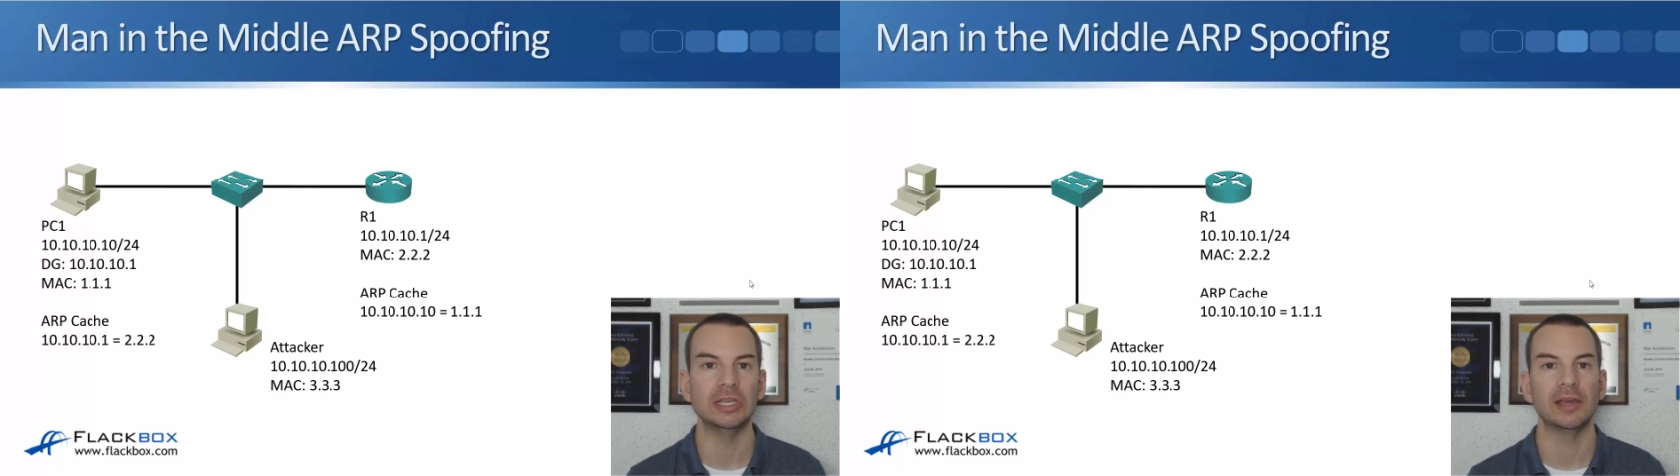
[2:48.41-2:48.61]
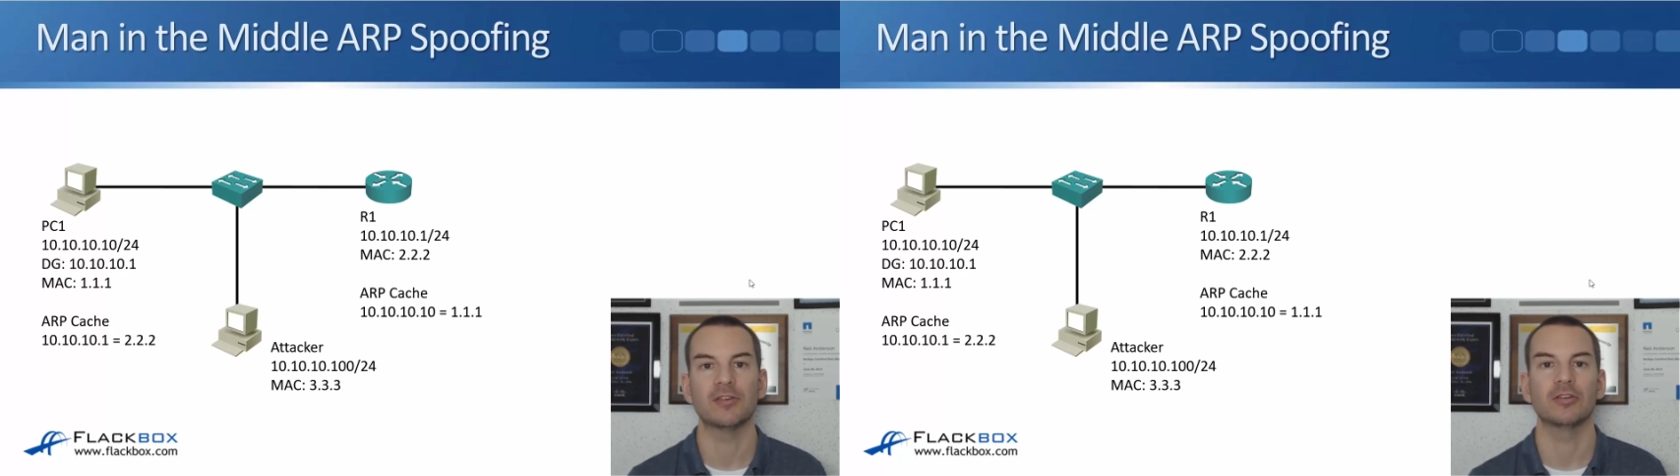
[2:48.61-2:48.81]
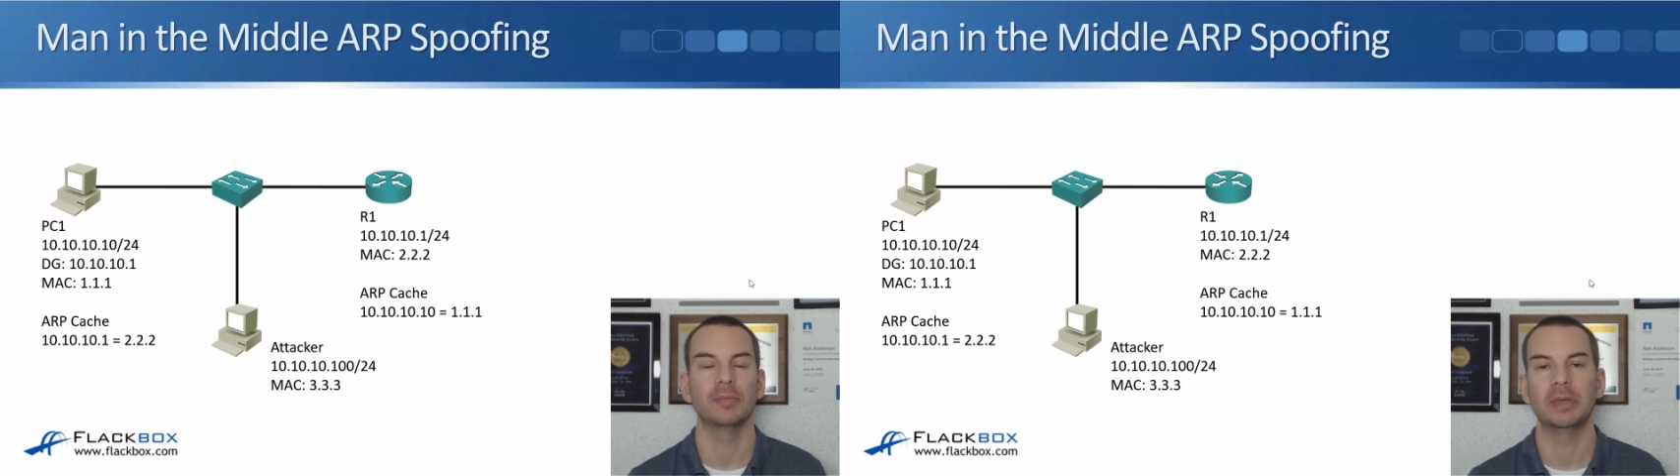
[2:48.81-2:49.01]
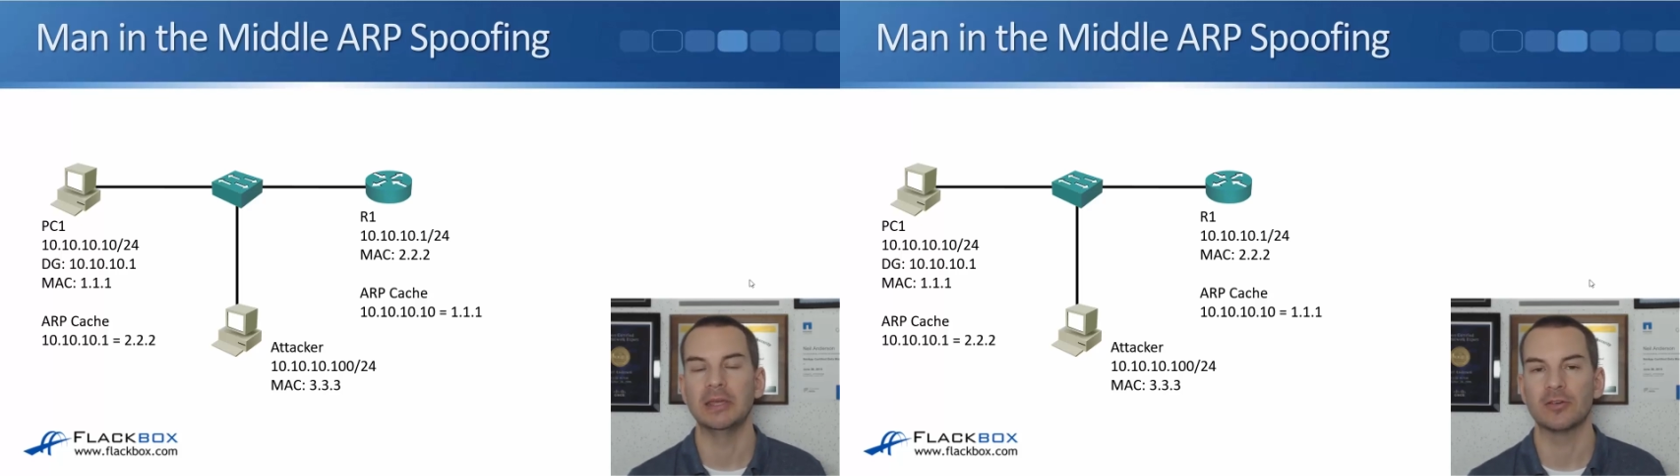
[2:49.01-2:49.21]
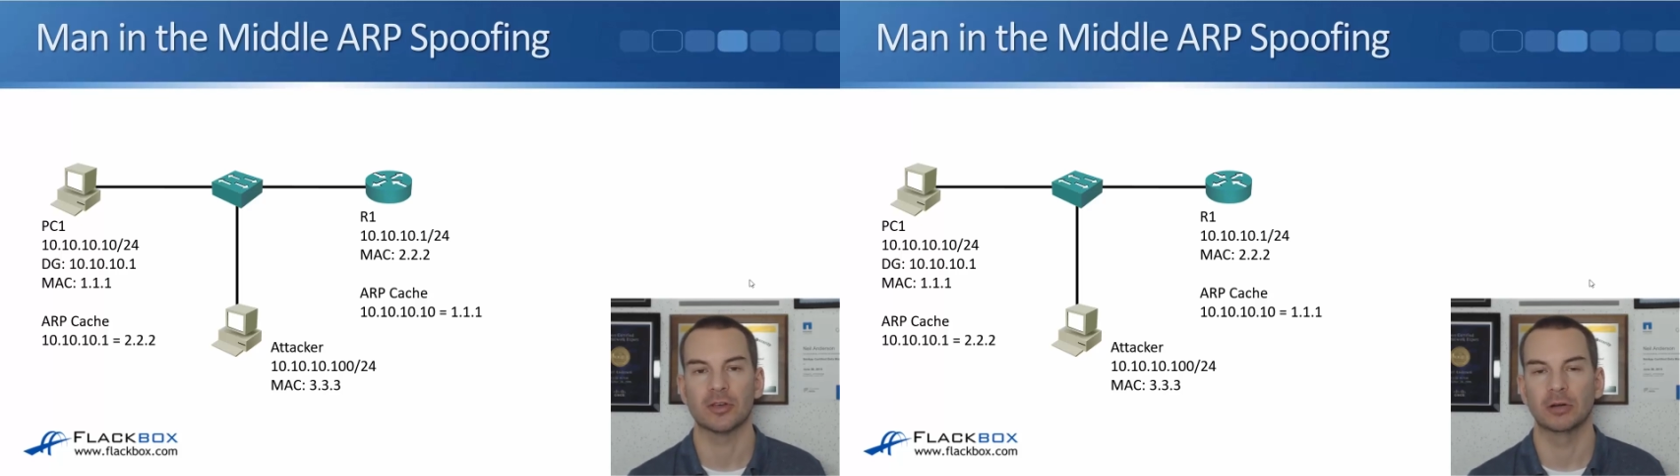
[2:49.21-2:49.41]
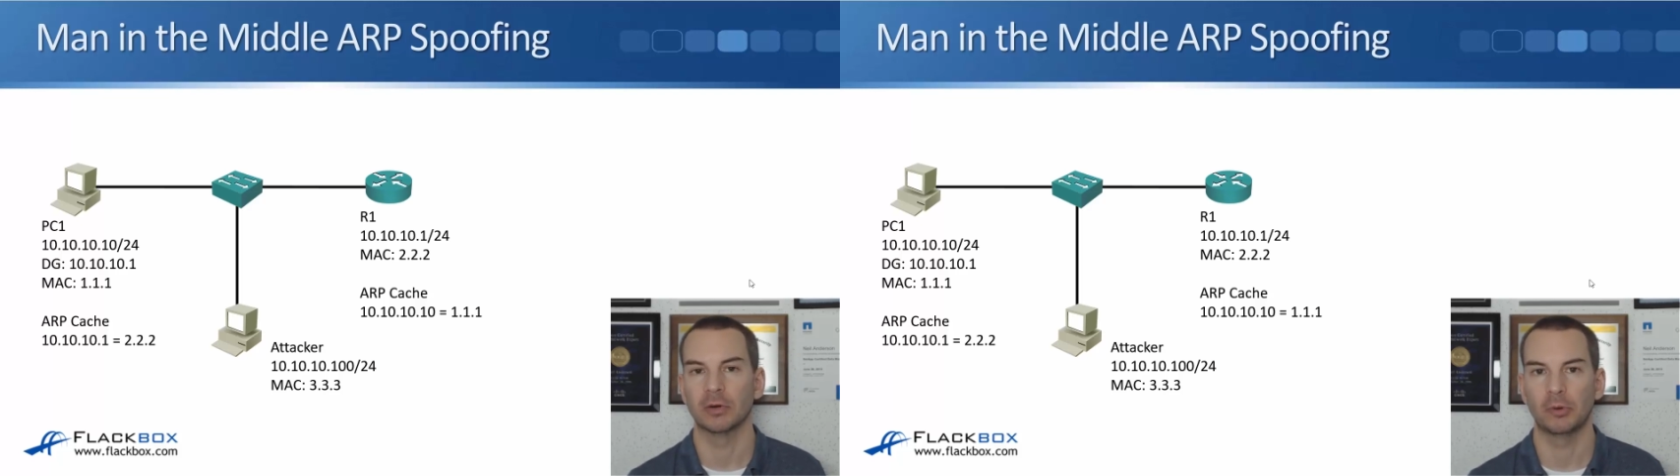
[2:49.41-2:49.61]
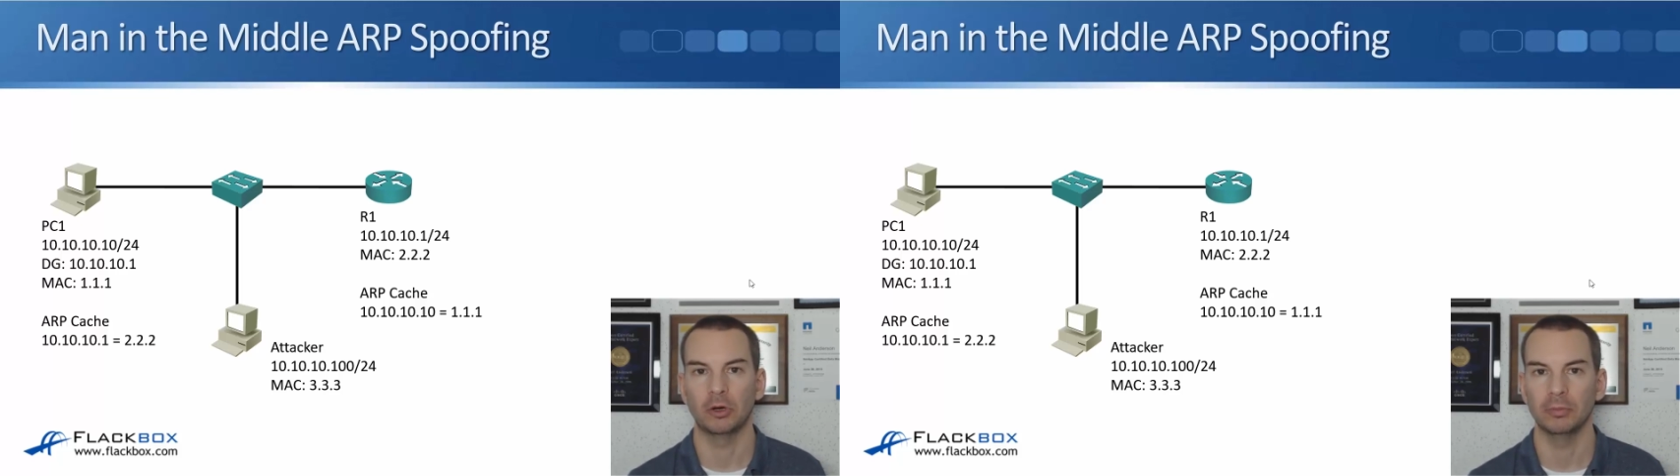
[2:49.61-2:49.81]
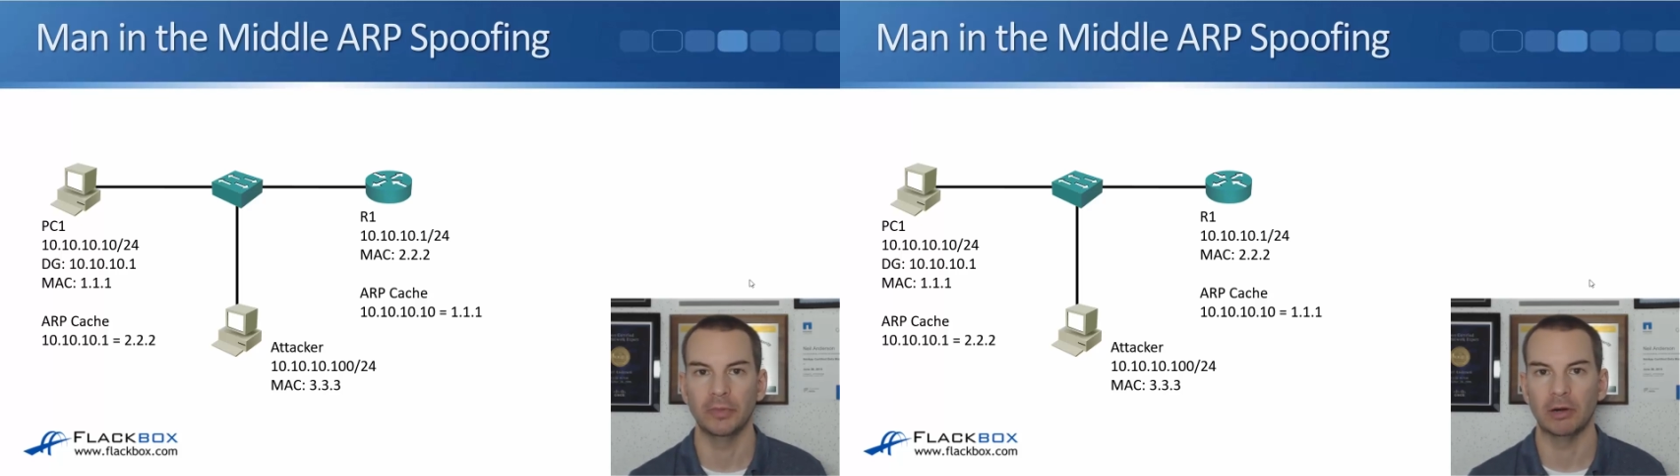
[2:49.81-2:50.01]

DHCP server problem.